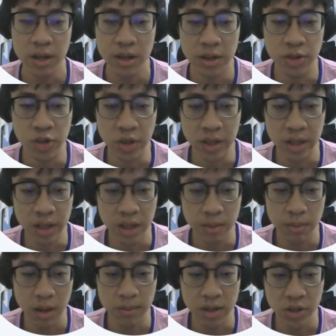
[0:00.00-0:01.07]
The journal
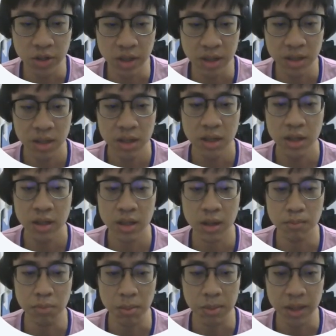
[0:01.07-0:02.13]
publishes the
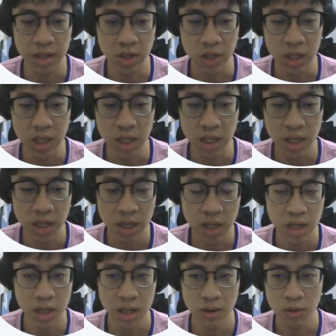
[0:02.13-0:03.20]
publication
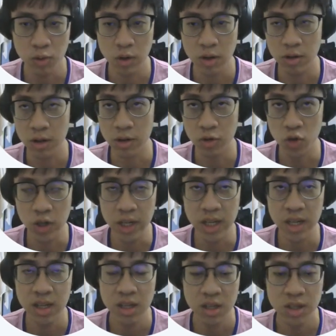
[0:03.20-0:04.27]
year
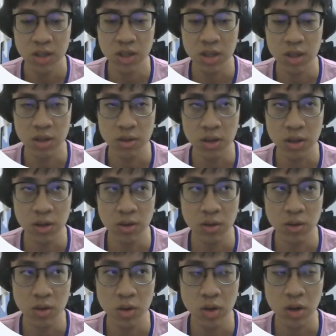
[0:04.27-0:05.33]
2023,
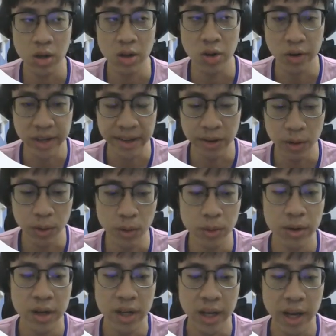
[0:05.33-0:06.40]
still not that old,
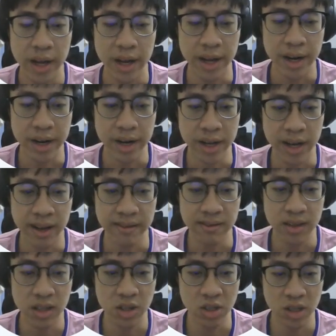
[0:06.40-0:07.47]
and the
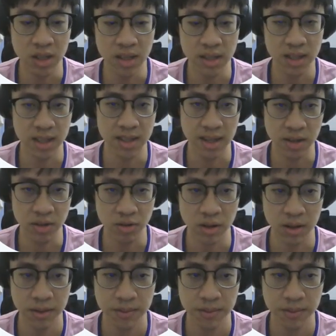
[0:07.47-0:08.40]
affiliations, etc.